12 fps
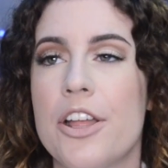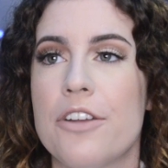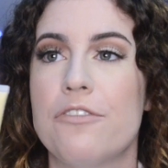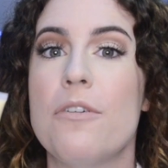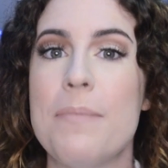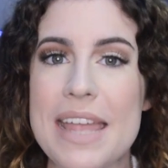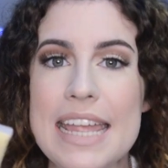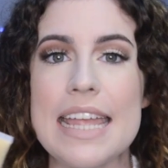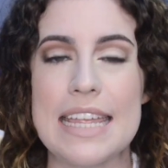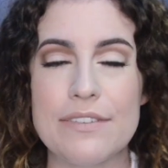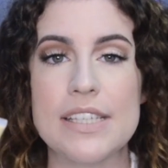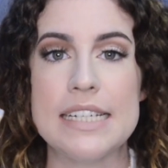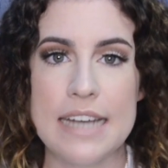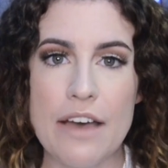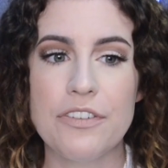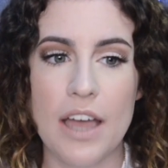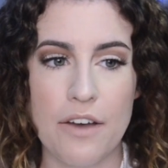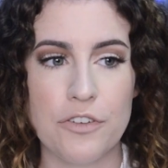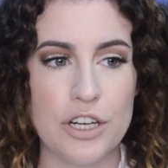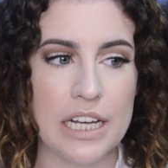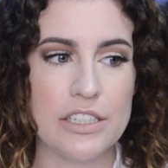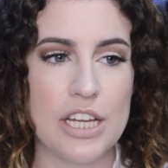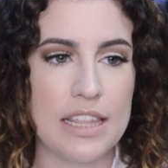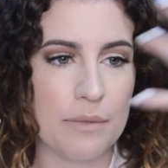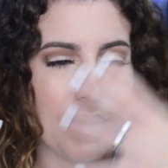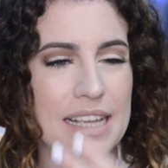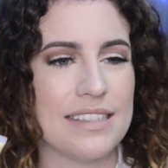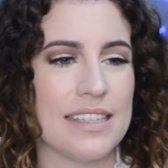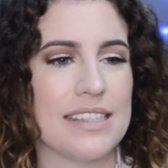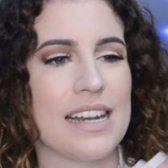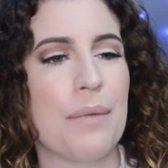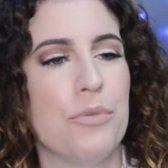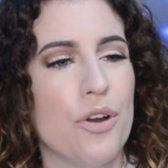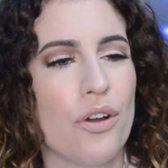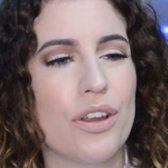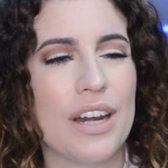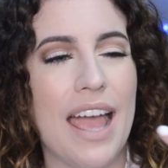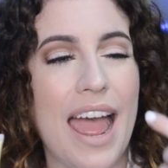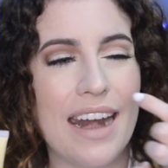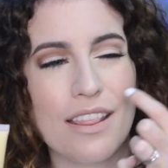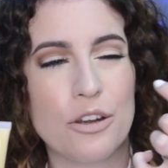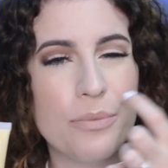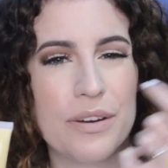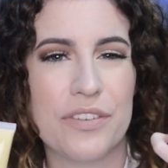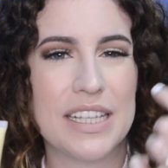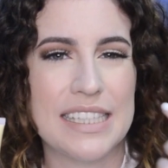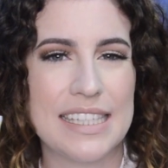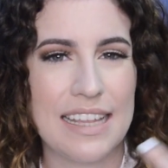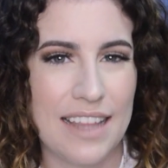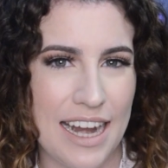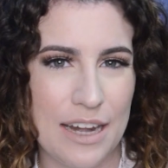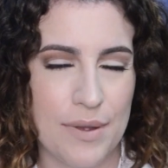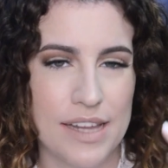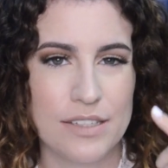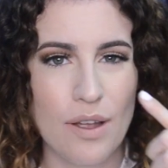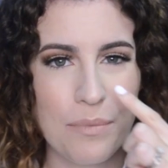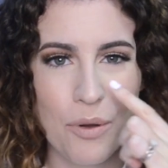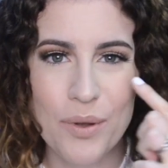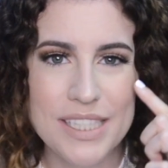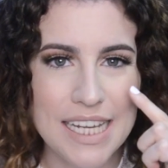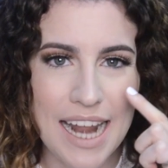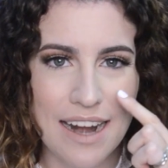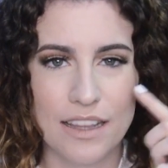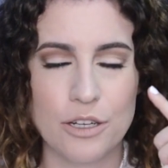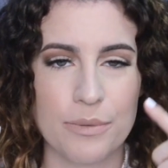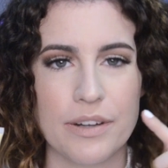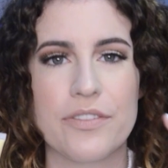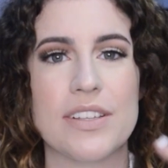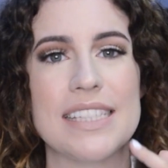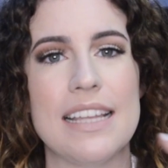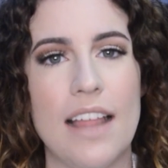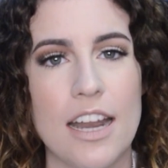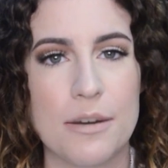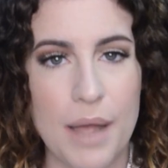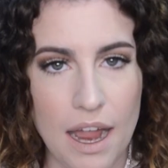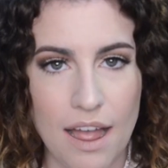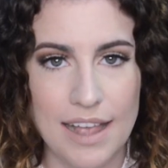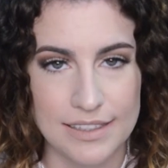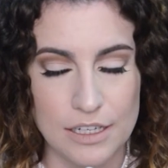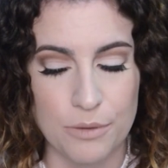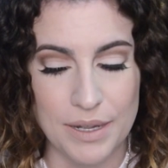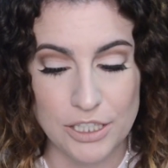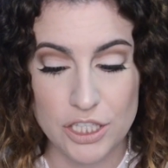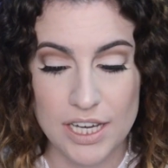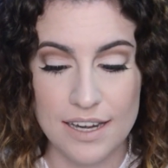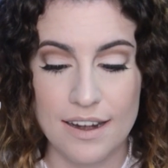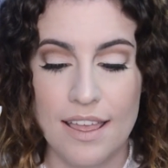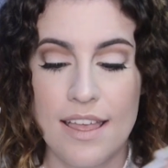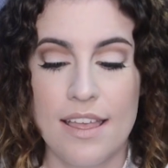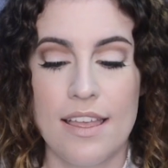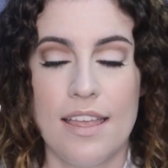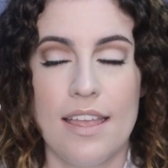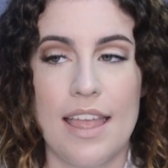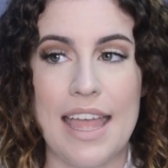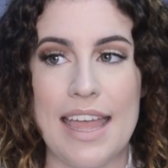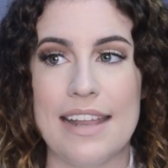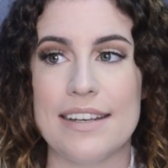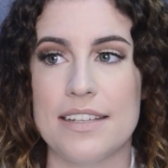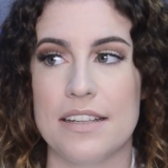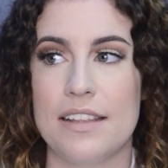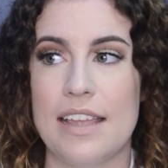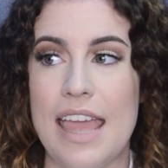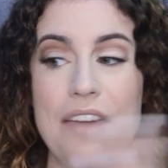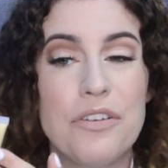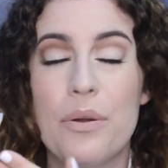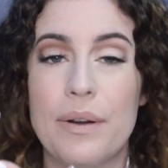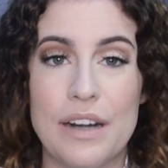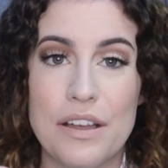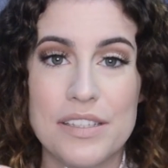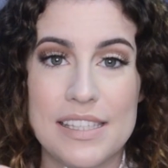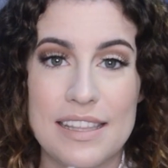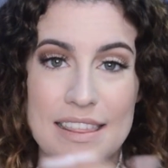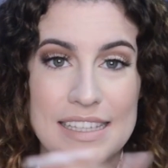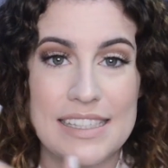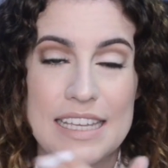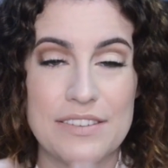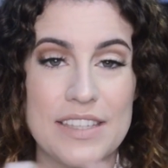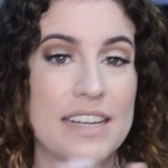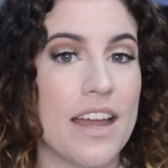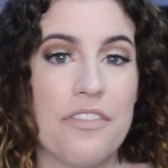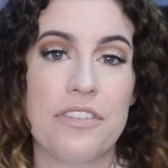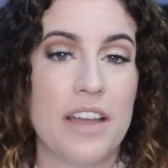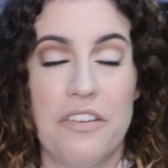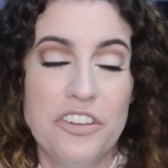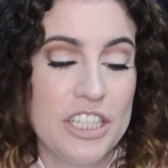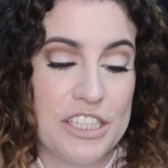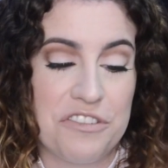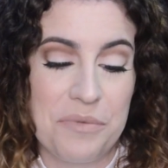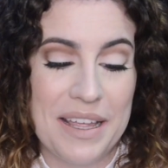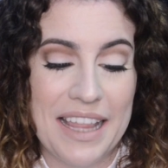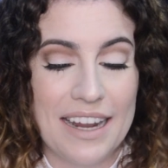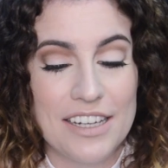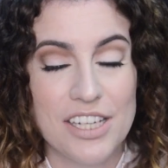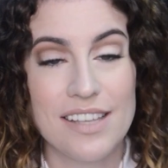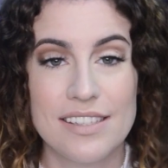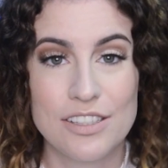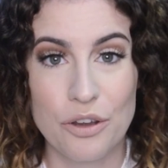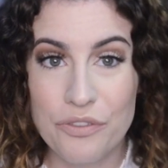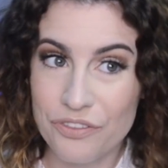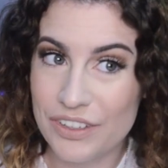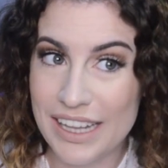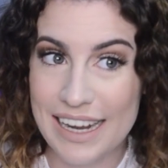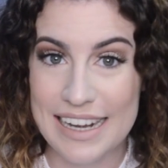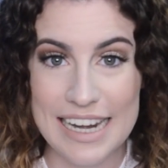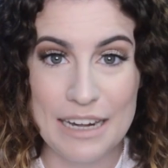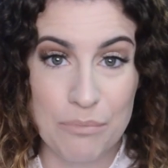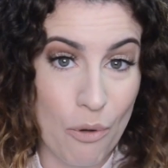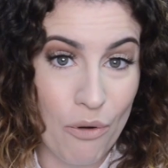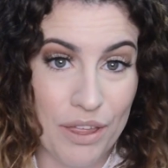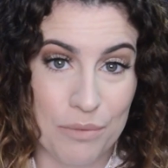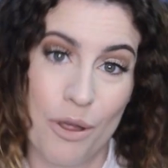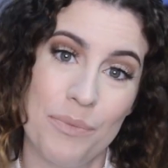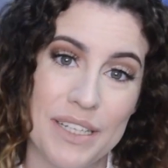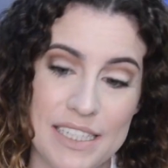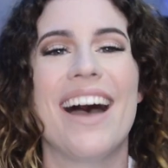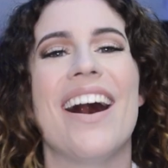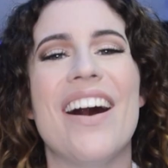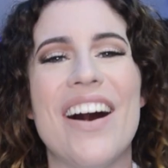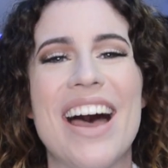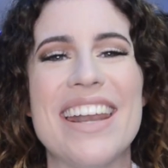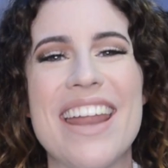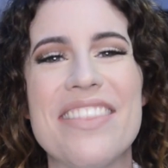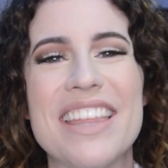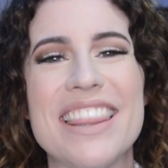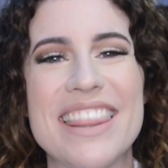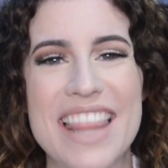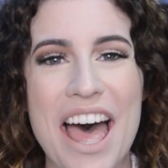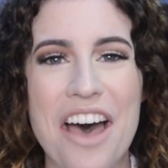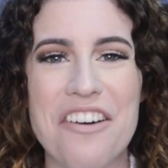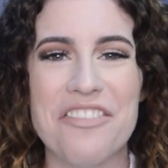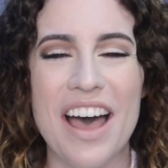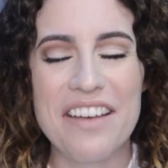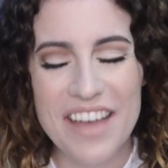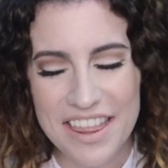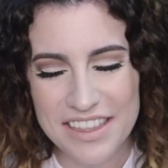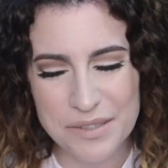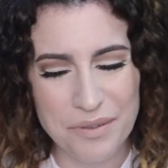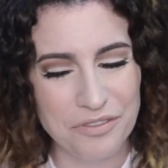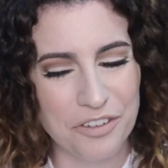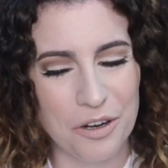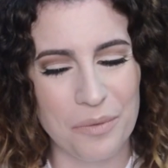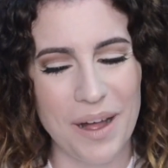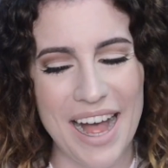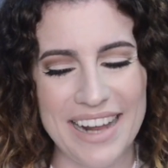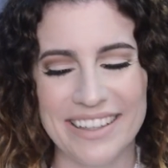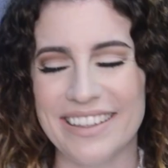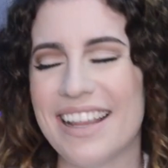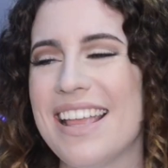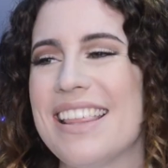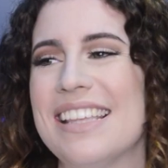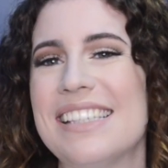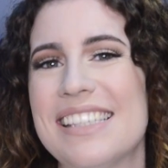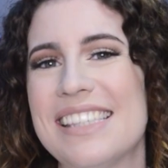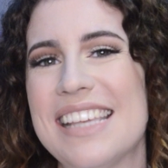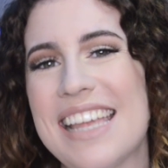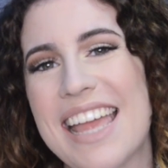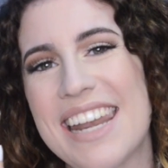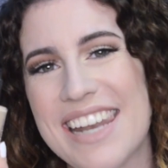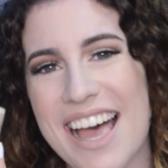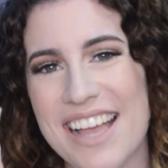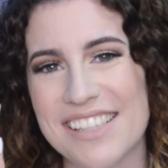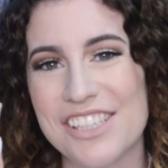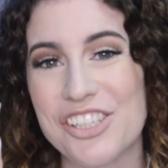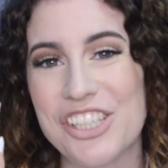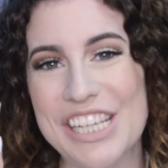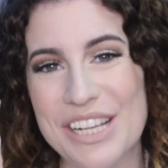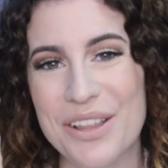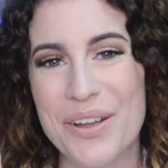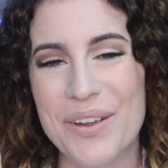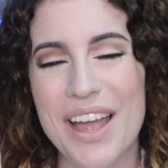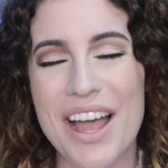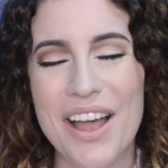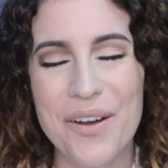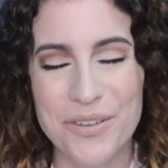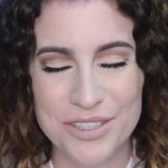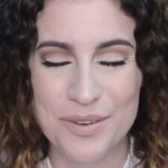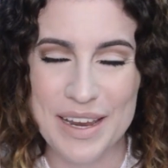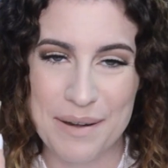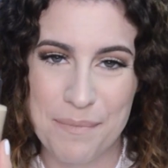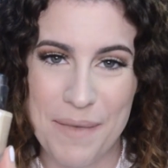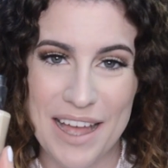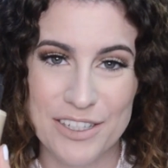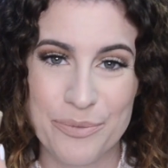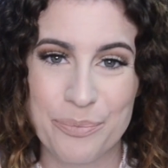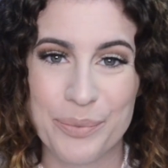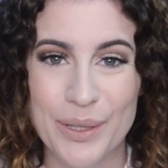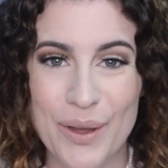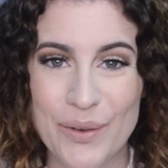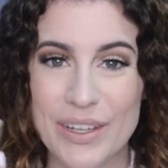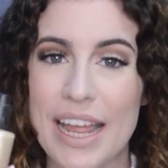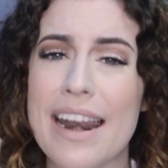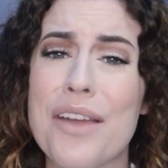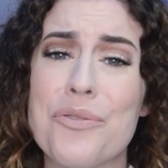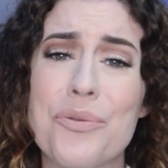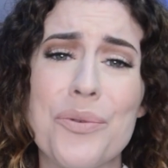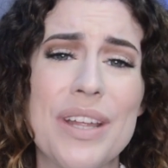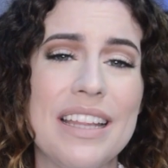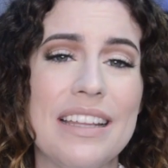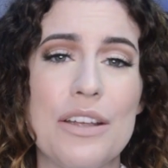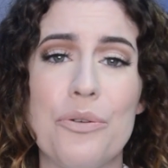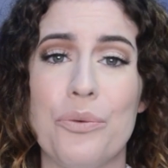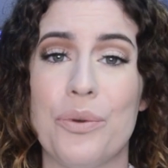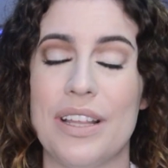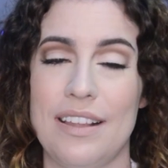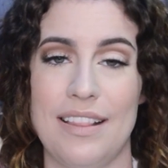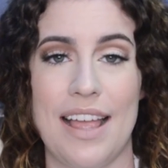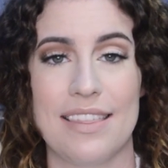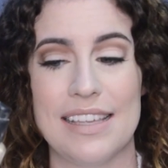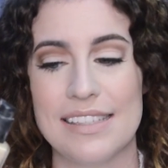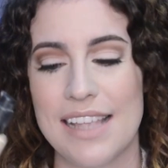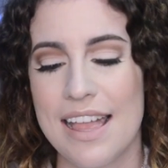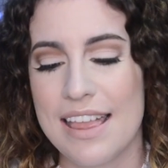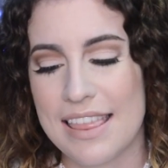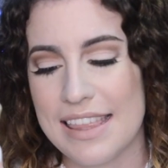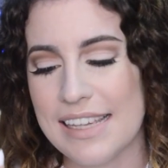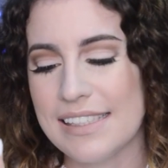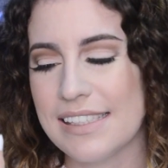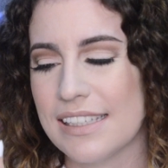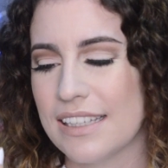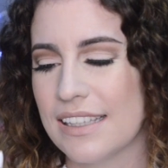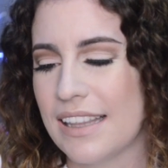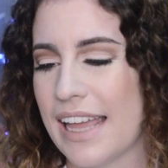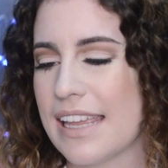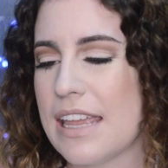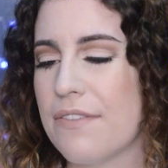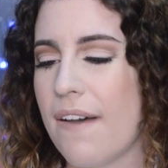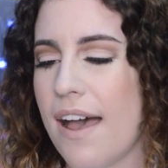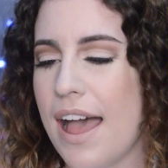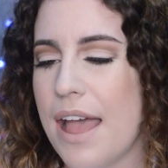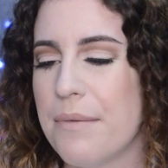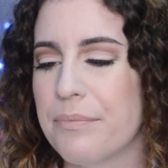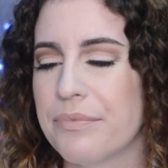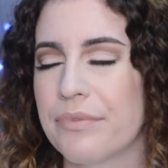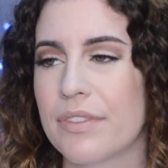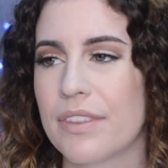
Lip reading: for me, it gives enough coverage in the places that I'm not going to add a little bit of concealer anyway. So I'm always going to add a little bit of concealer under my eyes and on my chin. And everywhere else, this gives enough coverage for me. Like, I just don't feel like I need more at the moment. Oh, another love. I've had this one for a while. This is the NARS Sheer Glow, also in Mount Blanc. And I really, really like this. This, like, if I